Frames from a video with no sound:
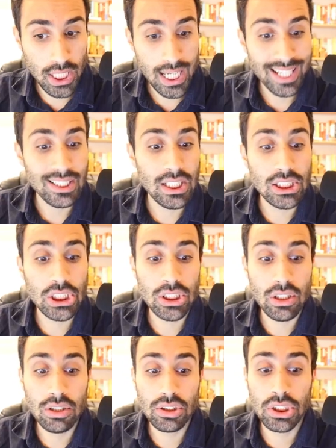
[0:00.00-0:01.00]
This
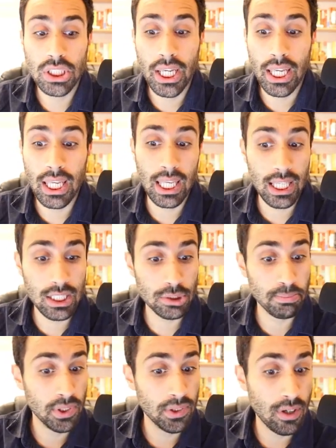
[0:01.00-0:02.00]
sludge is
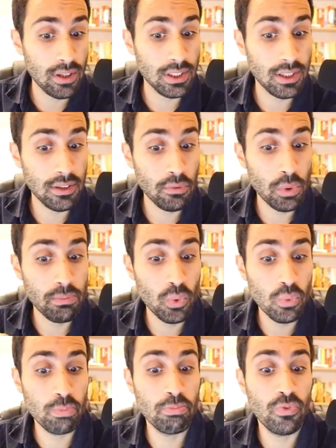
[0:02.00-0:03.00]
periodically removed
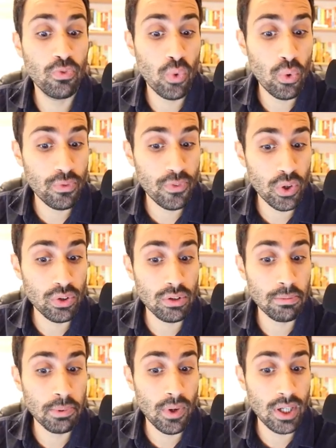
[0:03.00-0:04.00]
for further
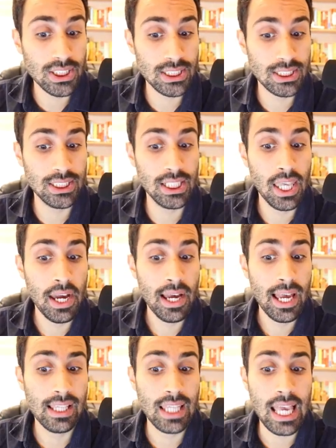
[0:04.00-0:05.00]
processing,
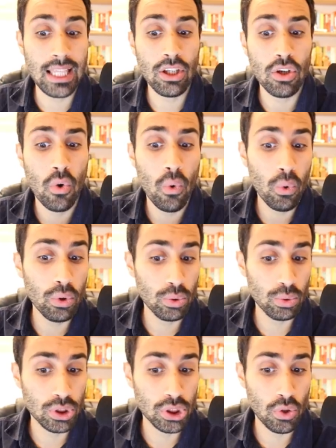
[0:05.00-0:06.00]
and any
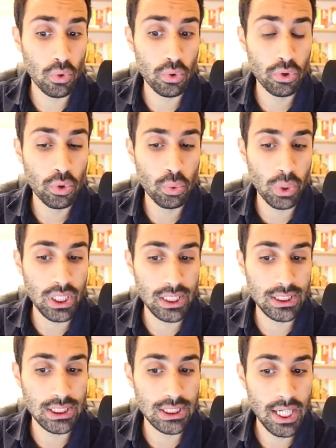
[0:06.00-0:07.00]
oils or
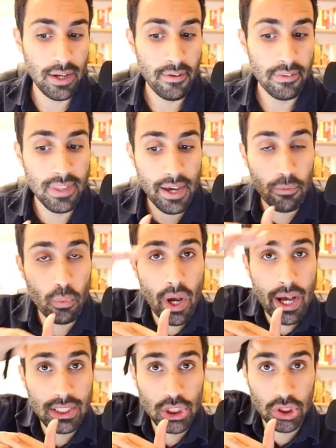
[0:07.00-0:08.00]
grease that
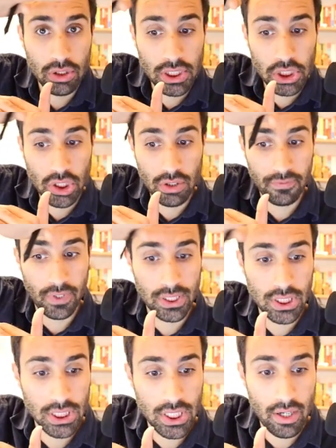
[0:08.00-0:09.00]
rise to the surface